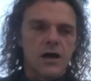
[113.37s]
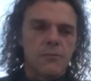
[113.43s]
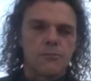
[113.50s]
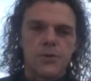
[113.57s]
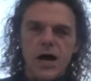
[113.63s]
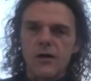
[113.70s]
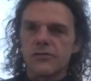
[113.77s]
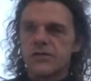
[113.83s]

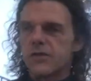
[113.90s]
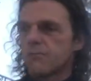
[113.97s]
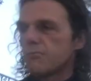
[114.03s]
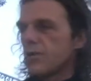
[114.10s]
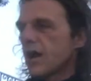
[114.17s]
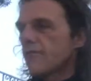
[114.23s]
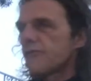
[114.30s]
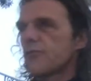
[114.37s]
bouncing
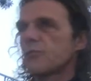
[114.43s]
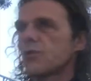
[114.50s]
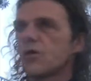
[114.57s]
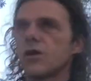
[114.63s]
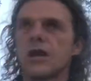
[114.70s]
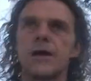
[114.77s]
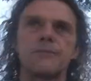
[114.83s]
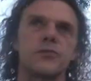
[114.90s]
back from your
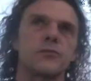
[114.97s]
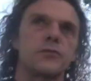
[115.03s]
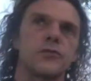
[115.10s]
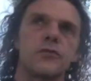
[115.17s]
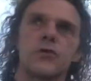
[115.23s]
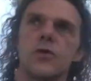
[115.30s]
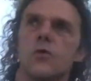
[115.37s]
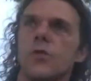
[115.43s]
laptop to
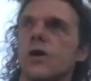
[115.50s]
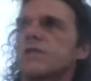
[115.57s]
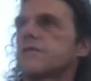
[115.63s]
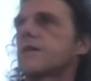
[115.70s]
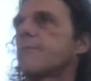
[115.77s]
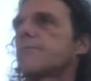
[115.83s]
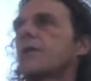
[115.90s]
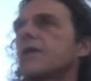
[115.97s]
your
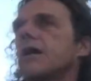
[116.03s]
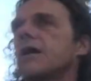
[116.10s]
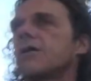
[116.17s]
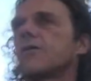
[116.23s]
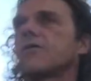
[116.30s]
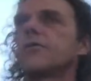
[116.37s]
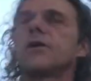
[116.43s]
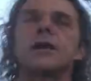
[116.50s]
WhatsApp and like
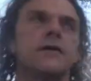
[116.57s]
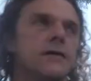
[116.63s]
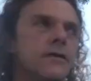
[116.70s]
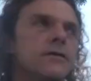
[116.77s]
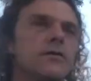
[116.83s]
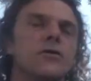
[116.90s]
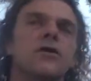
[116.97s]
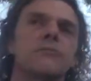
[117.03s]
all the way,
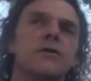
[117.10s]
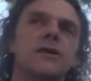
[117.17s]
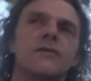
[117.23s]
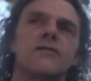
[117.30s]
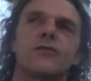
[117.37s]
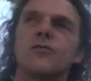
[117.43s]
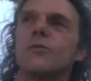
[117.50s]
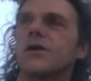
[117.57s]
you're a
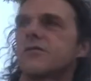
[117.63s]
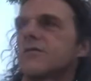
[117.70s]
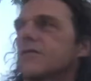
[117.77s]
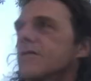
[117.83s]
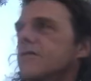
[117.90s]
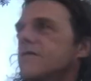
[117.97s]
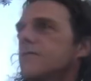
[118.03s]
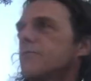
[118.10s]
bit too much in
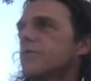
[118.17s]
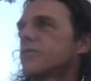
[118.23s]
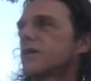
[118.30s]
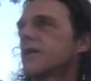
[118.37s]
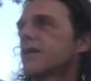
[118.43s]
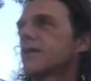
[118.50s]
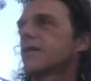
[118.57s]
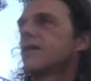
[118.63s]
the
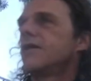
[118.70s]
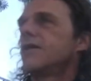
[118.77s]
sympathetic.